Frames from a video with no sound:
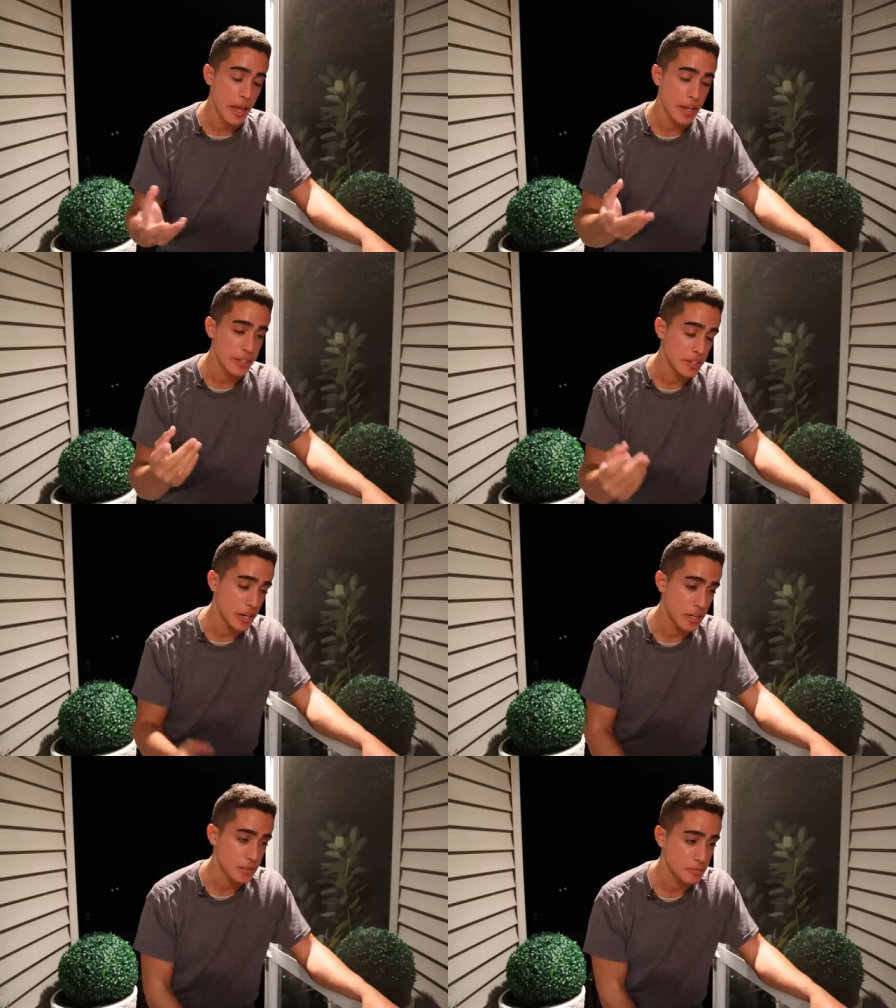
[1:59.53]
And,
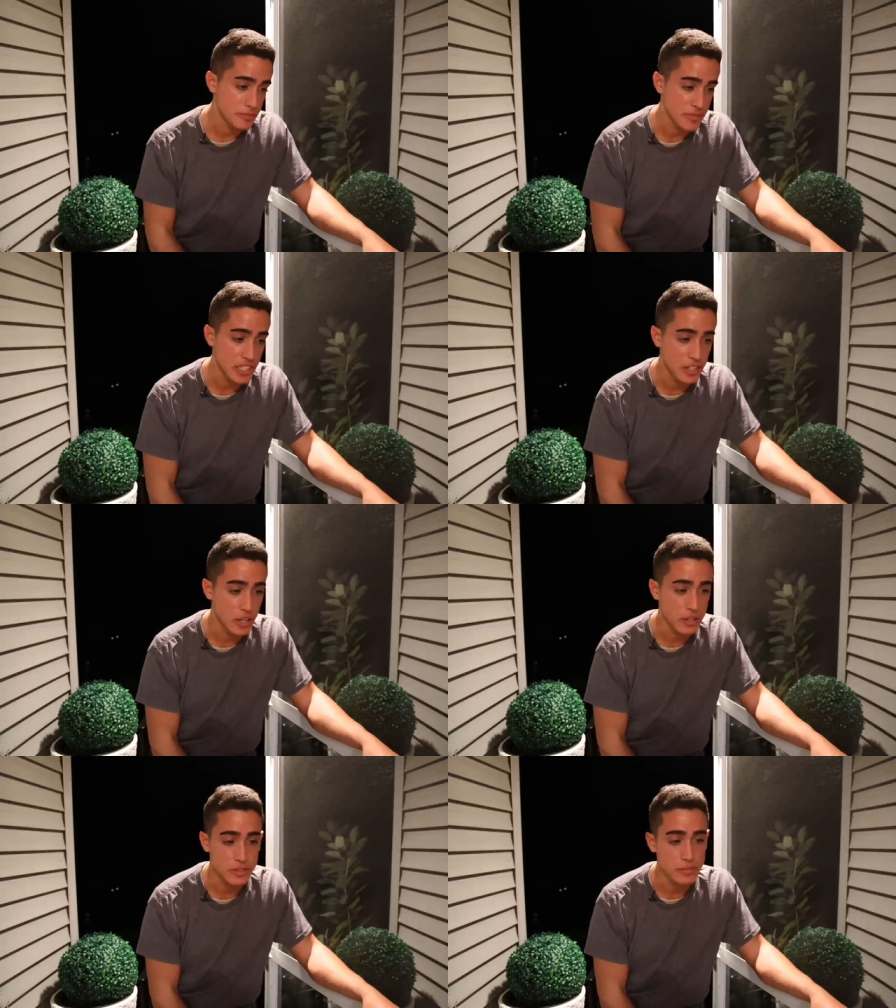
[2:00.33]
uh, you
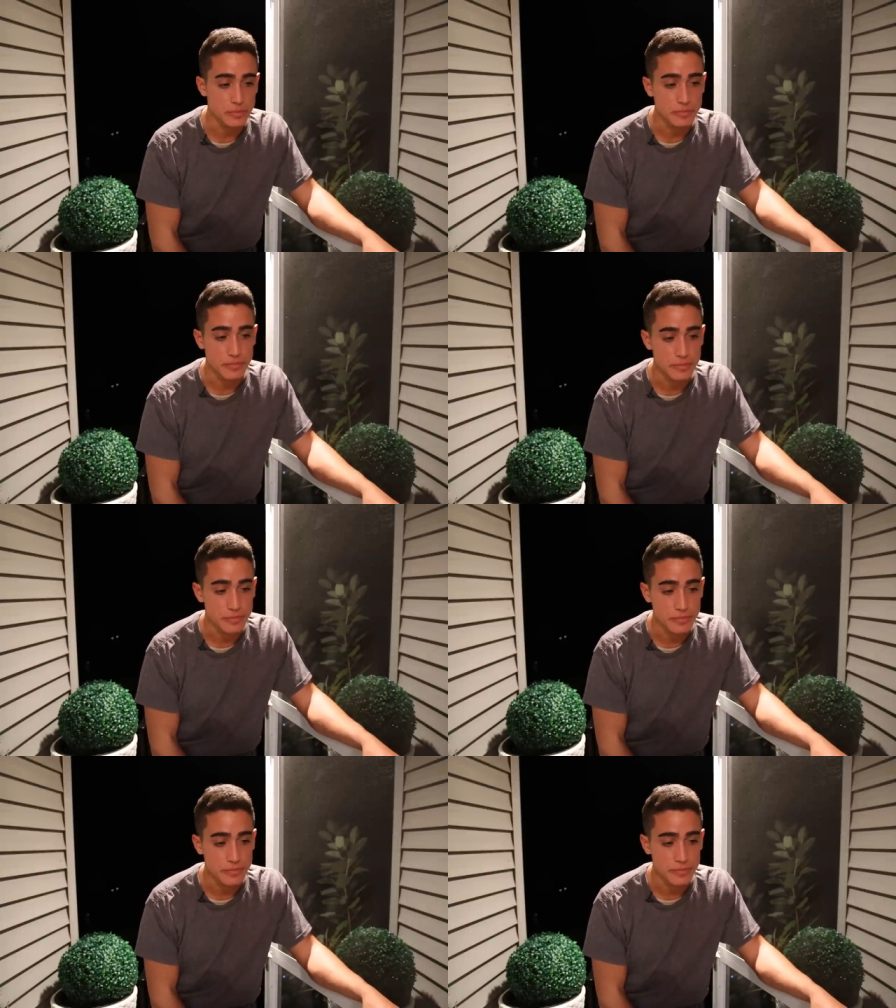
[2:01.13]
know,
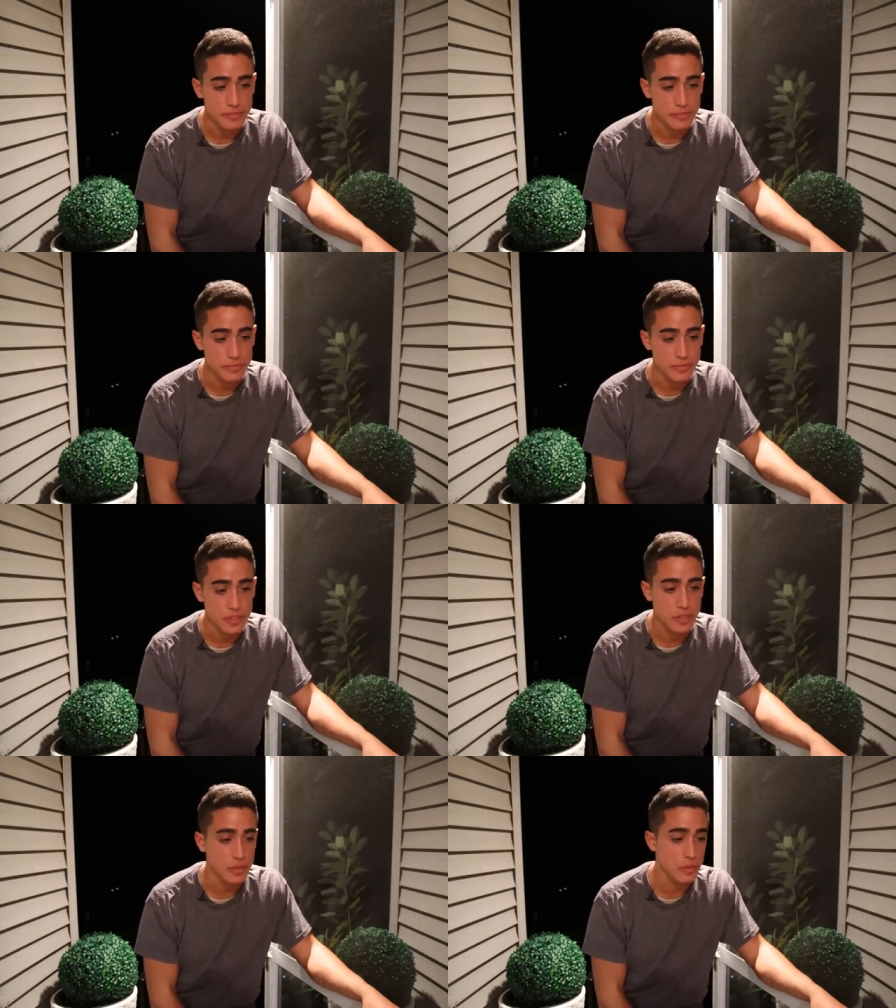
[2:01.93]

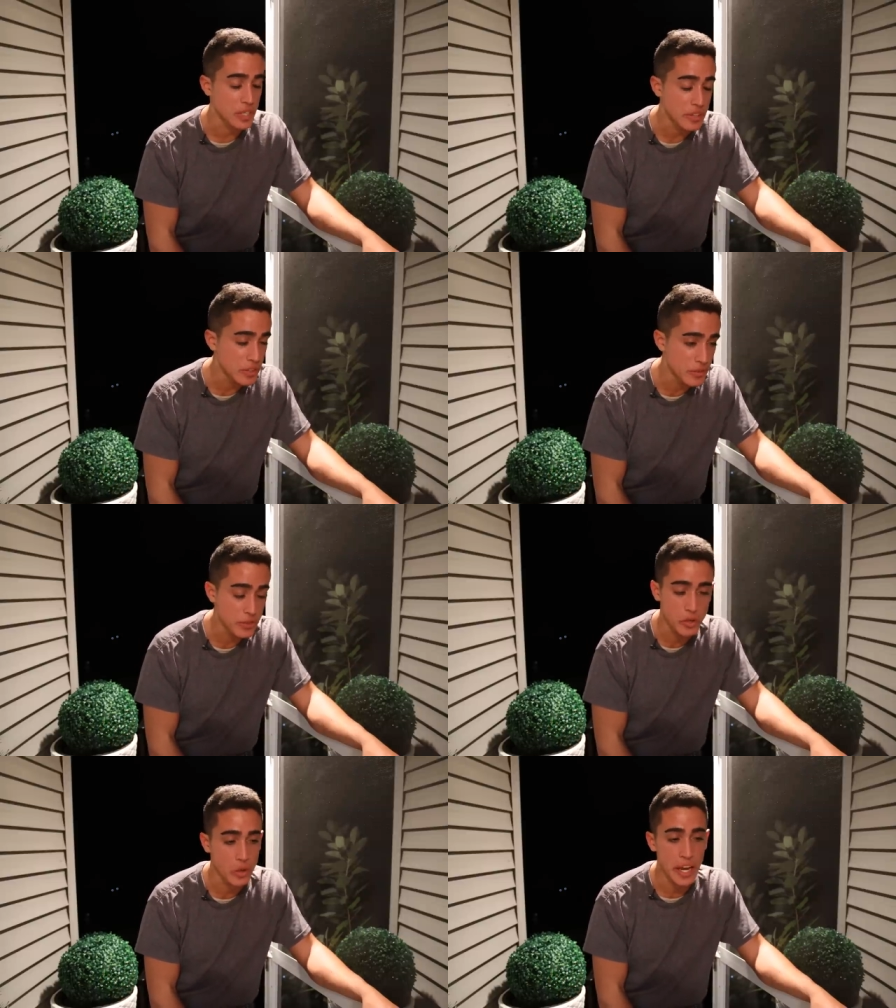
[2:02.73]
t even
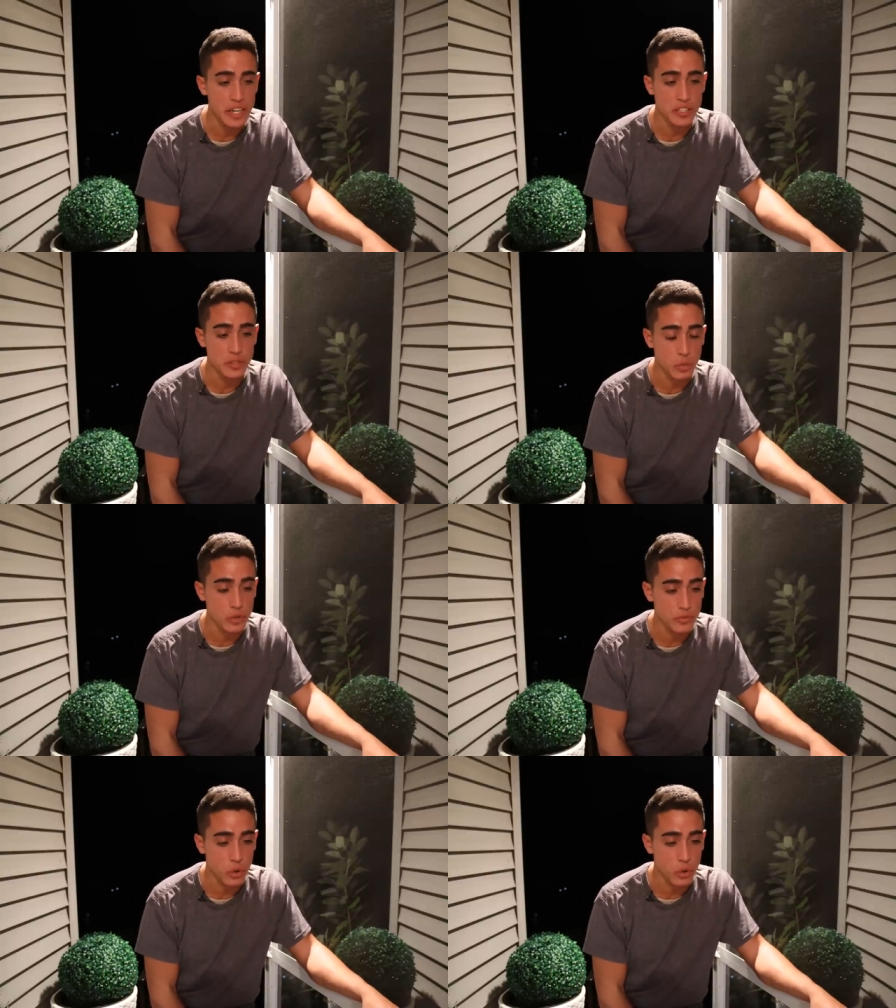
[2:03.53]
if the location's more